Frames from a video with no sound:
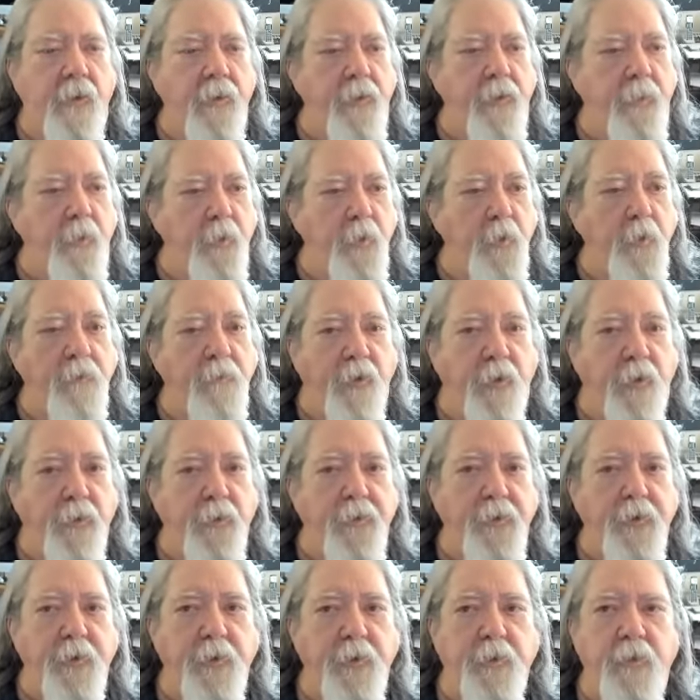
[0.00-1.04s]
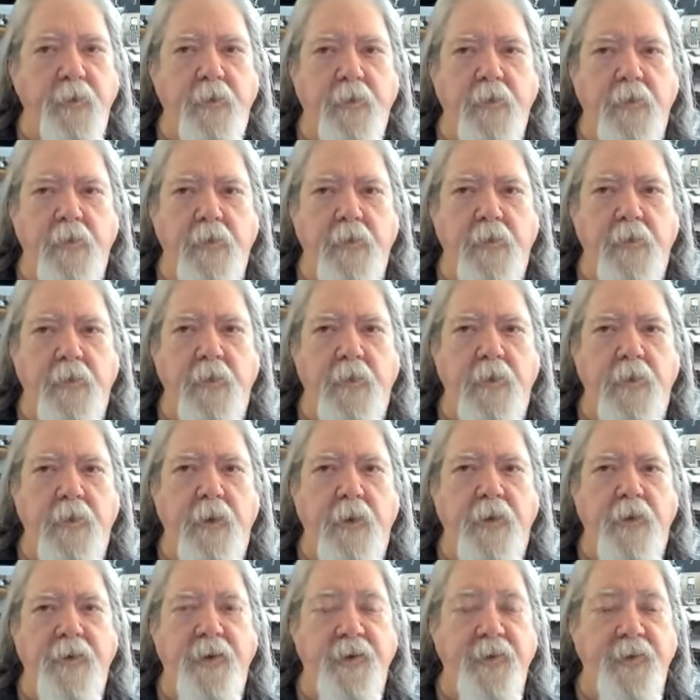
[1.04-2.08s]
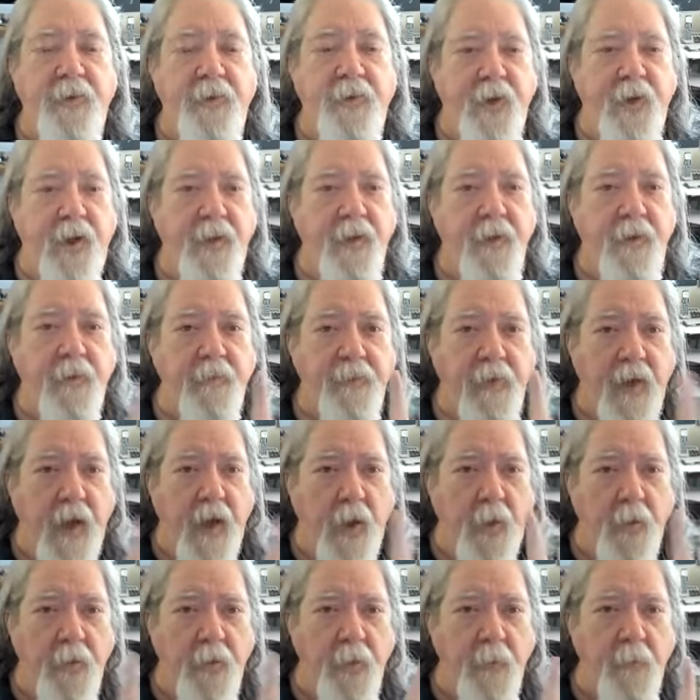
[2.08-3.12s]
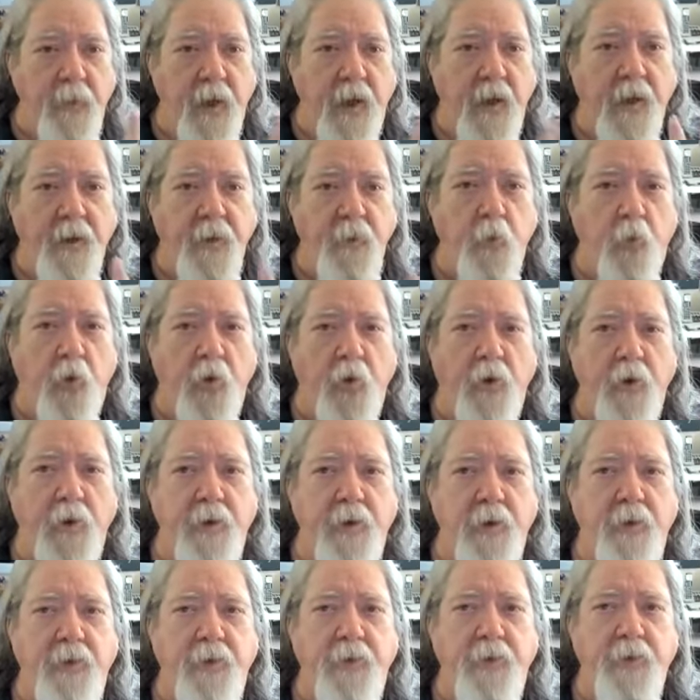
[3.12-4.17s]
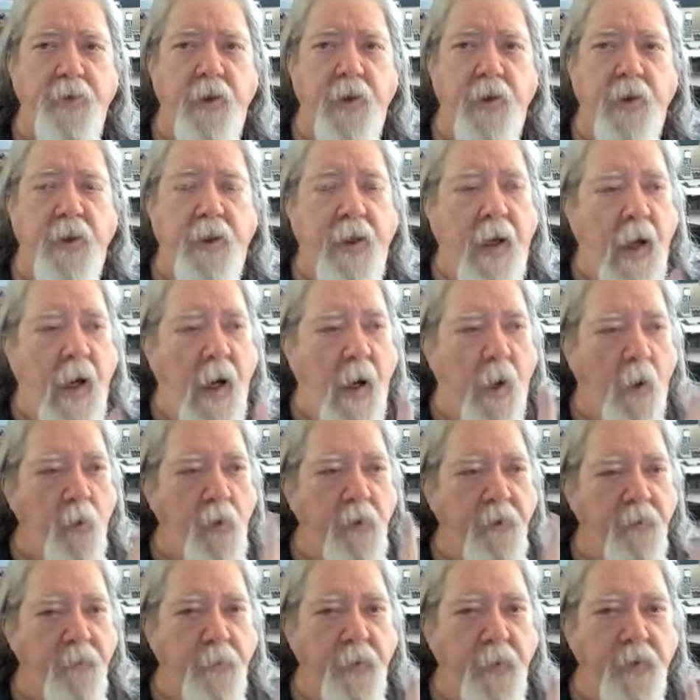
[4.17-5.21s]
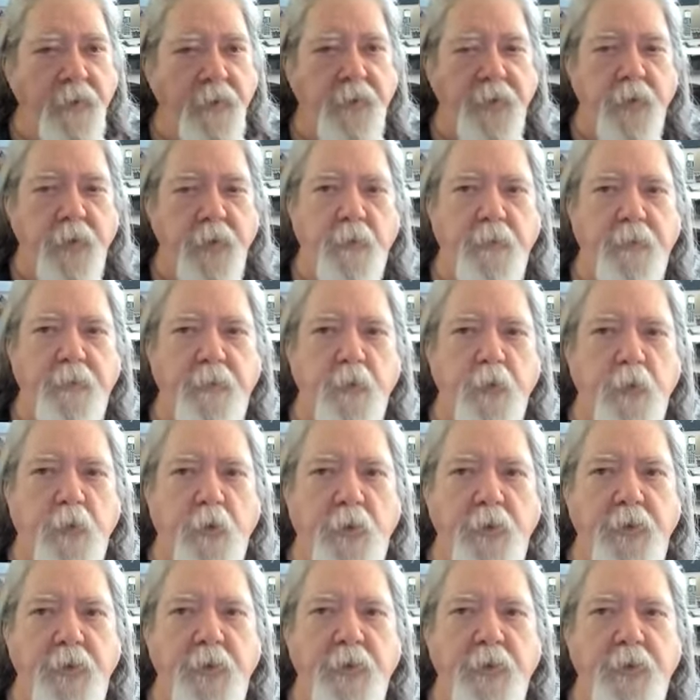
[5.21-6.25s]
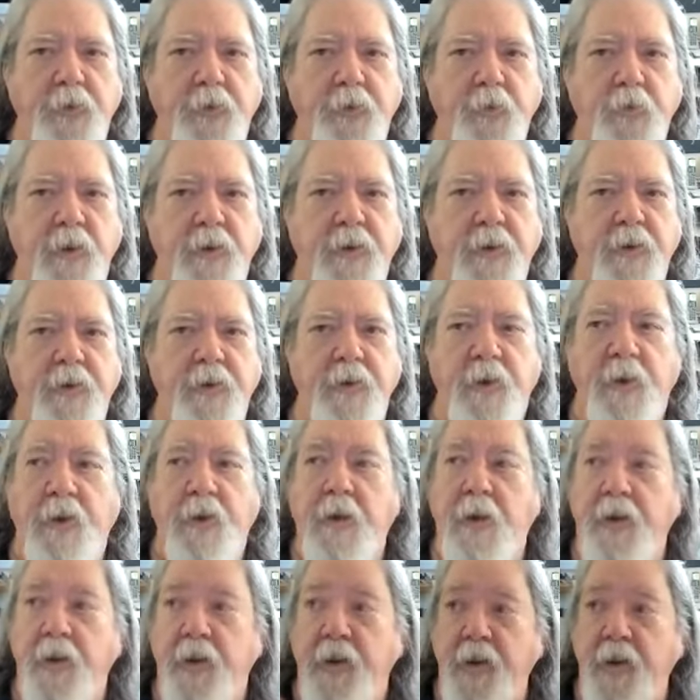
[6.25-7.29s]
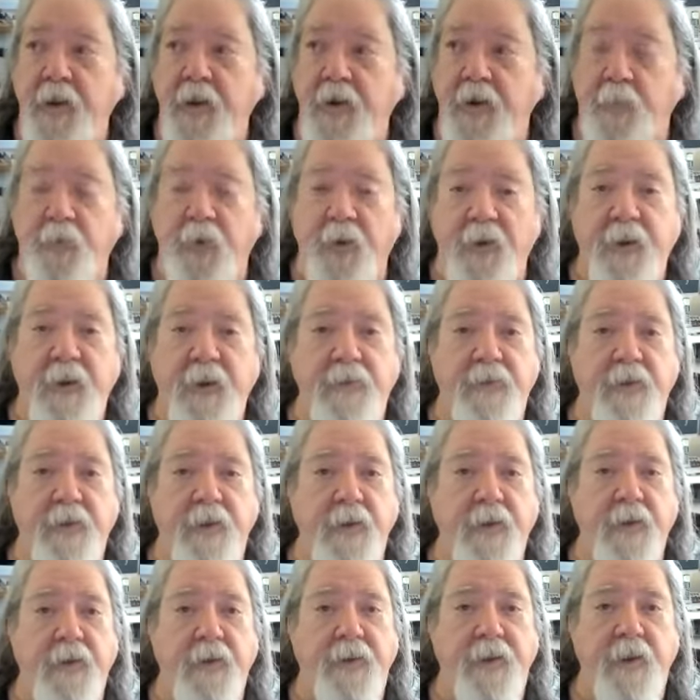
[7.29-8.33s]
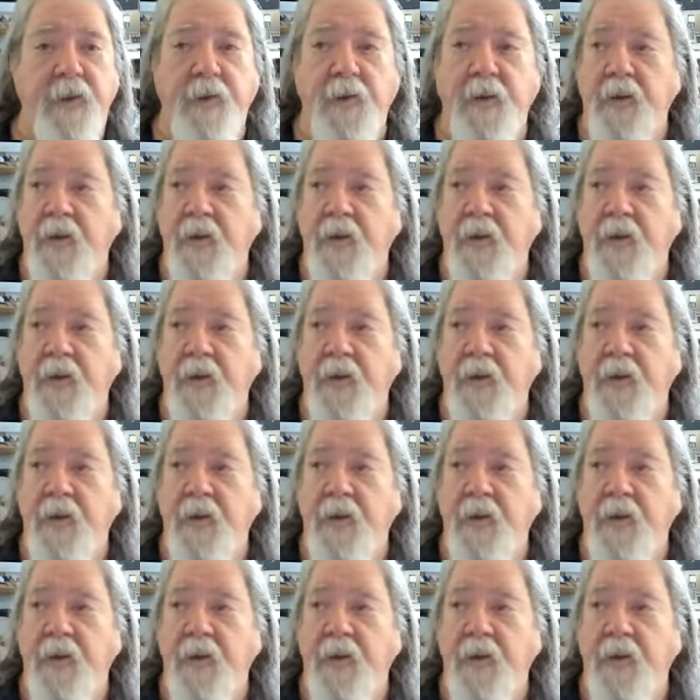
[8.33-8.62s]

through virtue, the study of how the mind works, how we've been so fooled and tricked into believing that